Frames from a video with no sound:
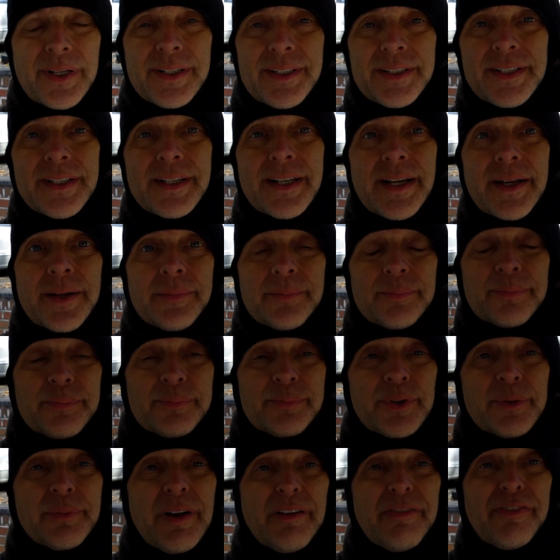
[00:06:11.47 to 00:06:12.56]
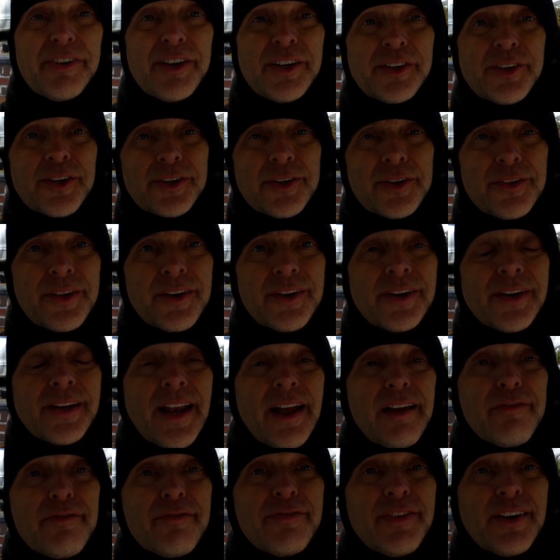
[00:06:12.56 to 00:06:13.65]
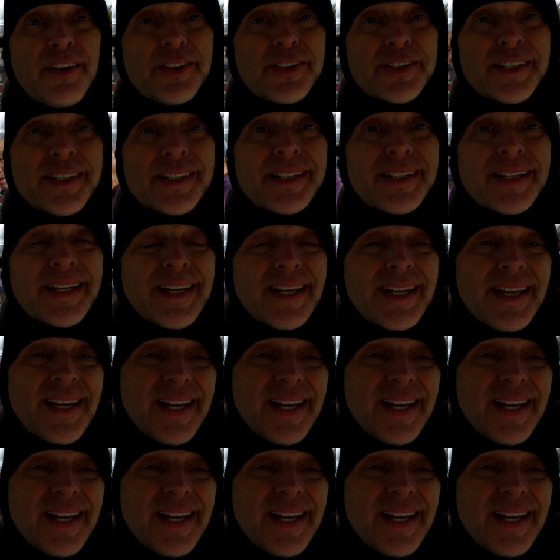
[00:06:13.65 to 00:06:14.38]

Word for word: But I did, I put my finger under there and I felt it.